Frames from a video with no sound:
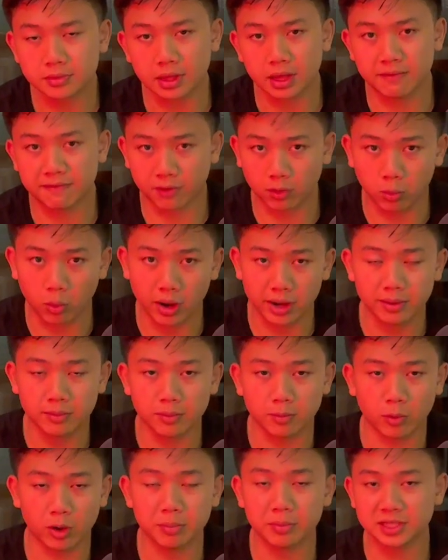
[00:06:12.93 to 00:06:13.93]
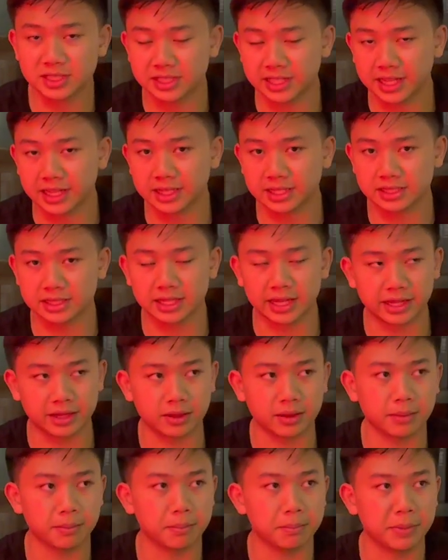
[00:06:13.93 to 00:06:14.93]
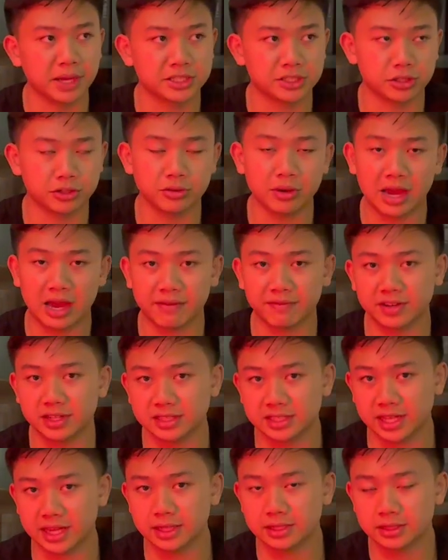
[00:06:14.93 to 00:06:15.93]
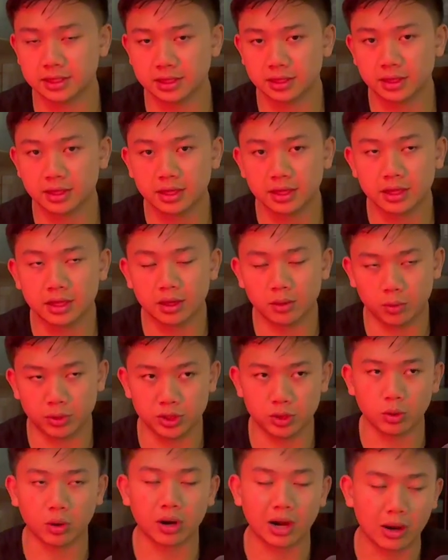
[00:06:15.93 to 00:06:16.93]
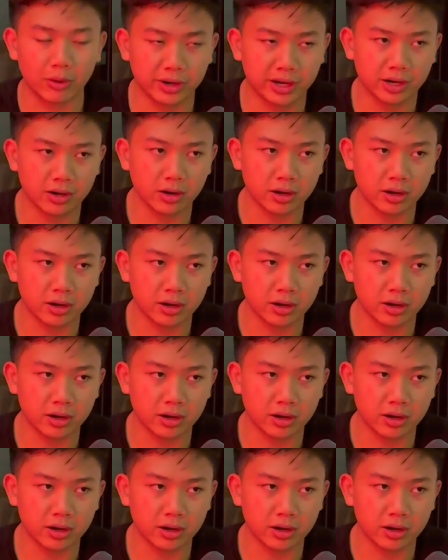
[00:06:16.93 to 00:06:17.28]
For one mistake is like, make sure you have an intent when you are out here.